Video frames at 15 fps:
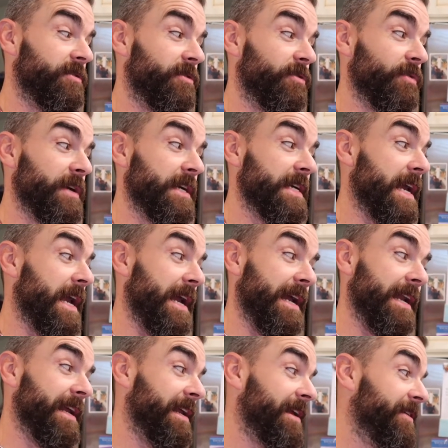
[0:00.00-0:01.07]
three
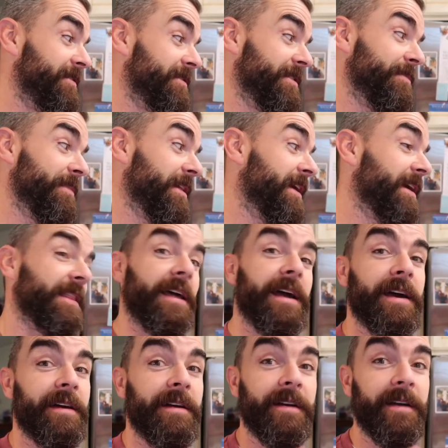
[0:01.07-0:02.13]
eighty or something like
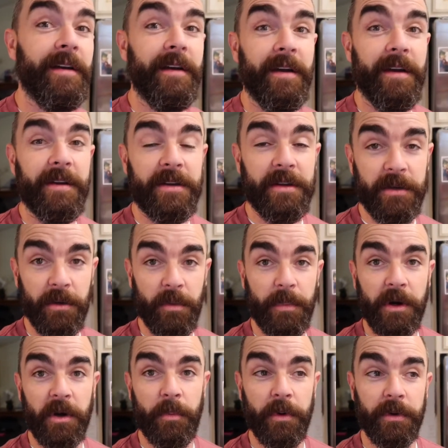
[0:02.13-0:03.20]
that to do a
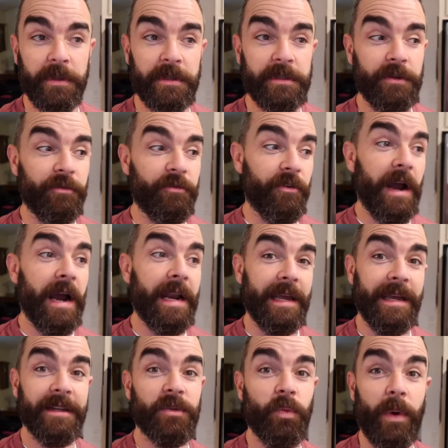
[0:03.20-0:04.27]
book report that's due
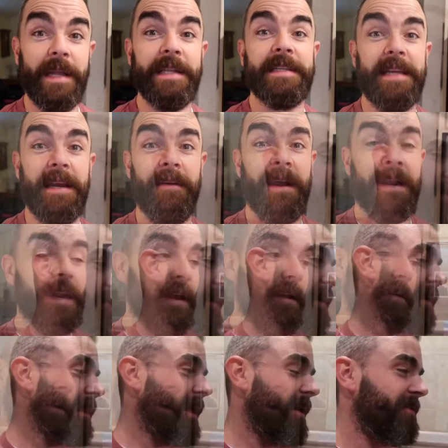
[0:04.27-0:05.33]
Friday. It's Wednesday. Uh, but right
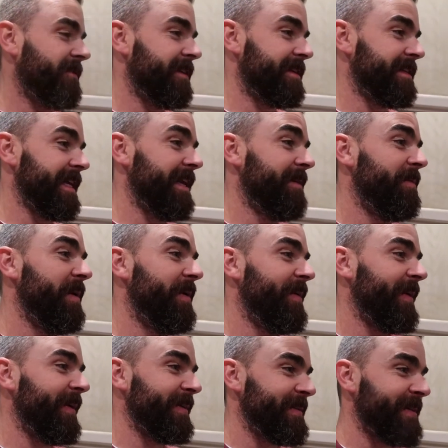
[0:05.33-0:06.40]
we now. left the cinnamon
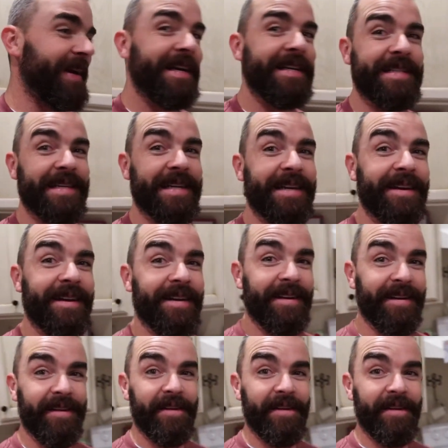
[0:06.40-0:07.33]
rolls raising